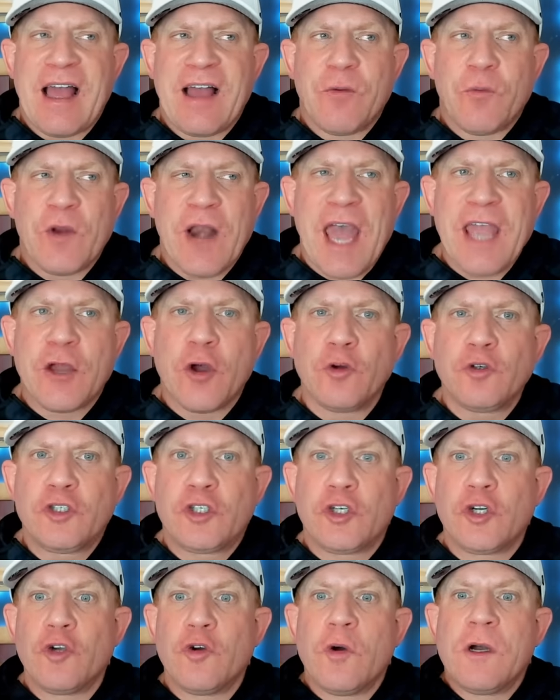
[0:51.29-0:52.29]
When I go
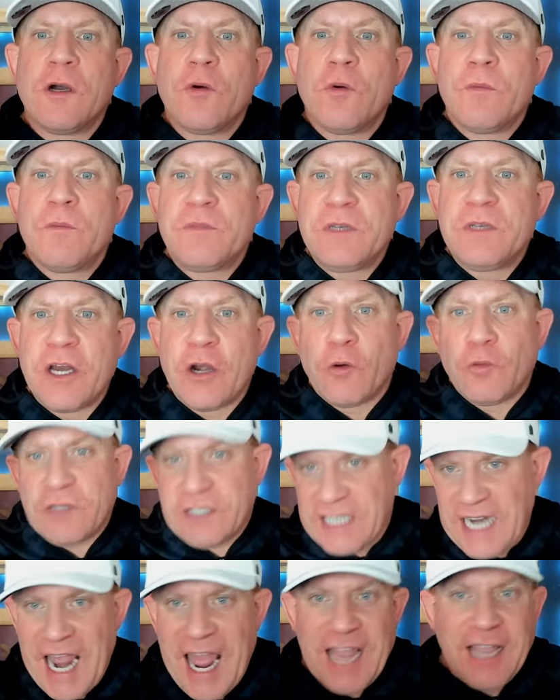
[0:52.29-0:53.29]
to you know,
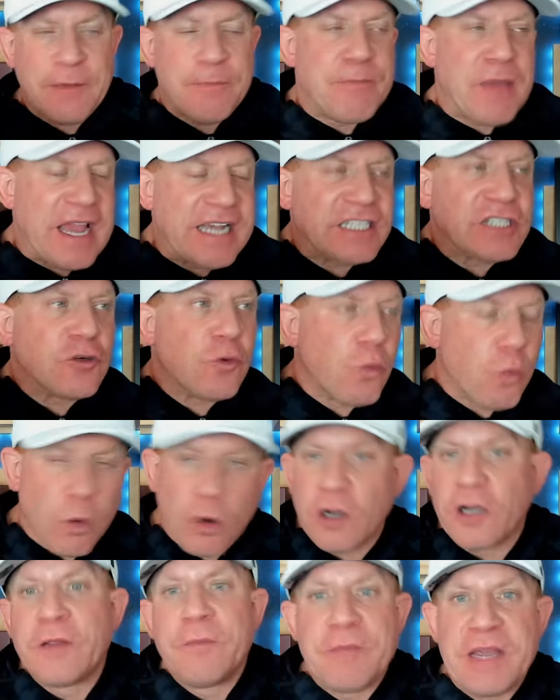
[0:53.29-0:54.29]
tech based
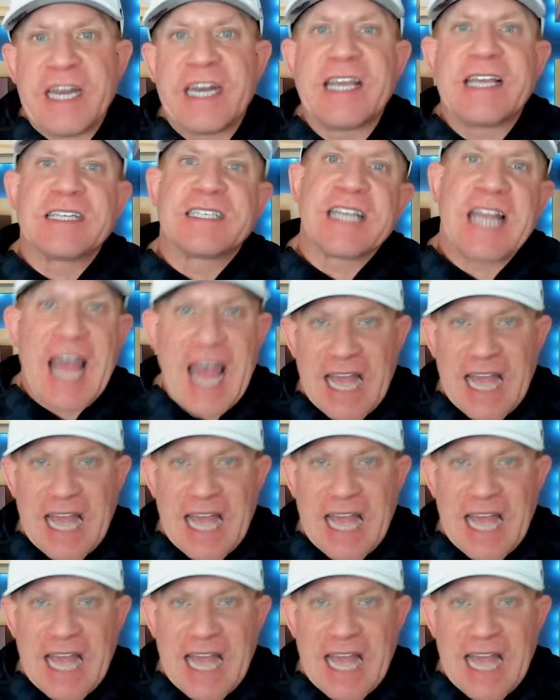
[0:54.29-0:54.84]
work meetings,